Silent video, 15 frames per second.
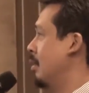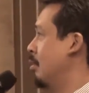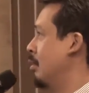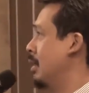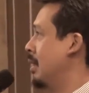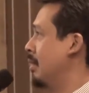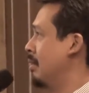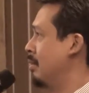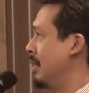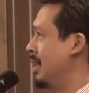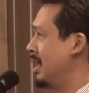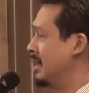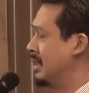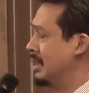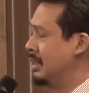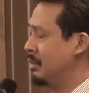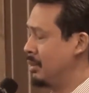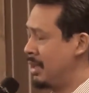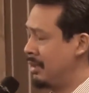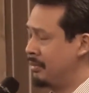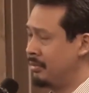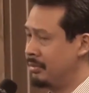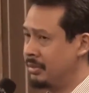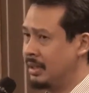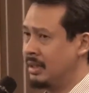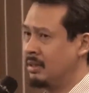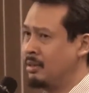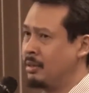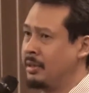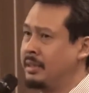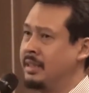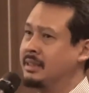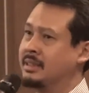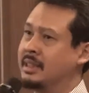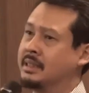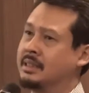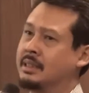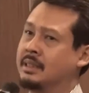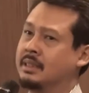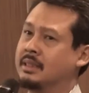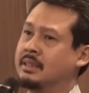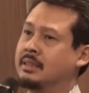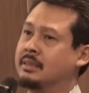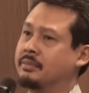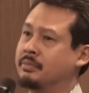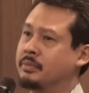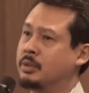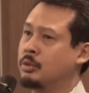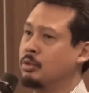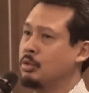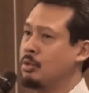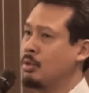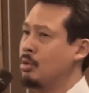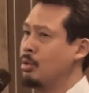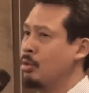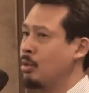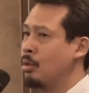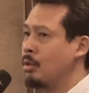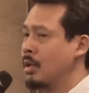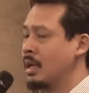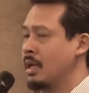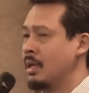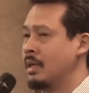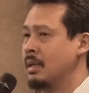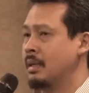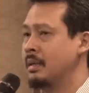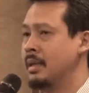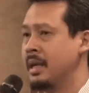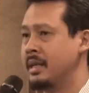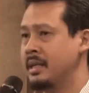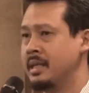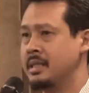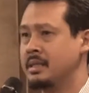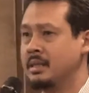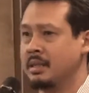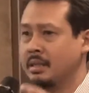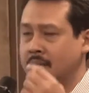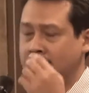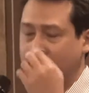well, actually we have already started to engage